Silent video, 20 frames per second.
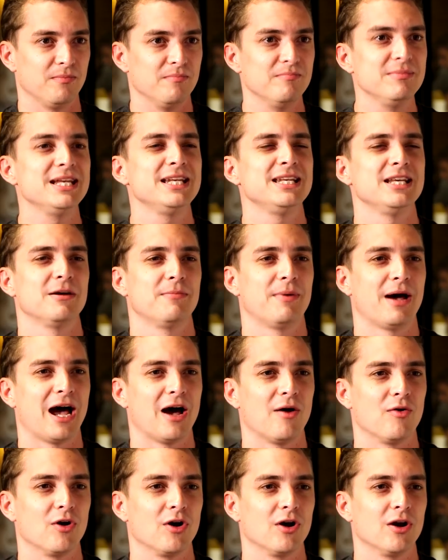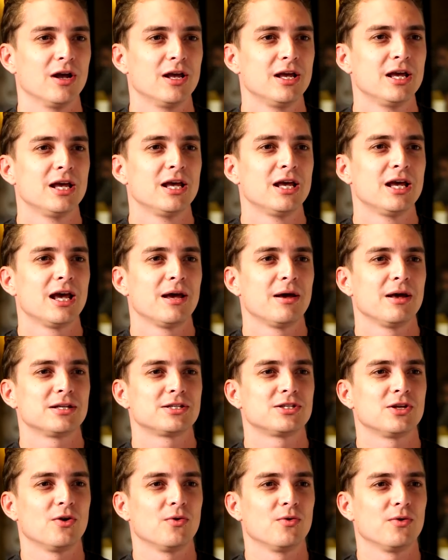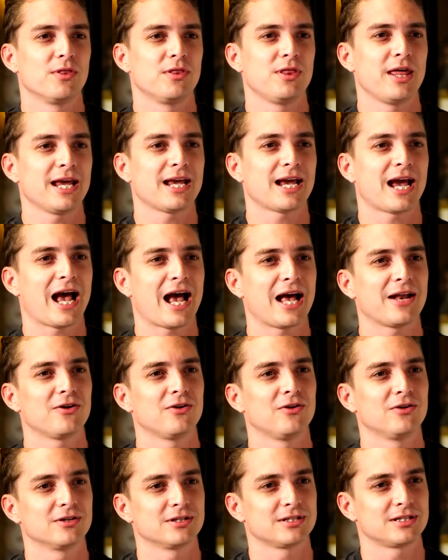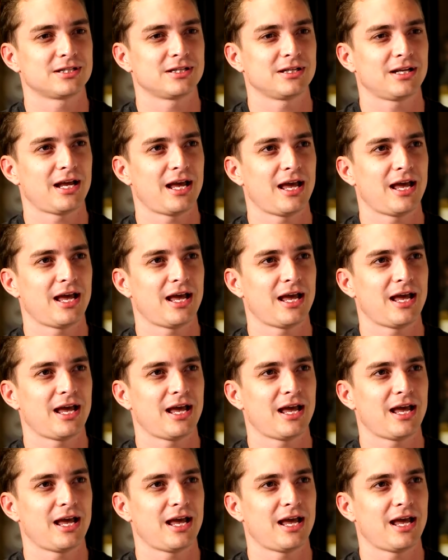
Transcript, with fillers: media power so they cannot,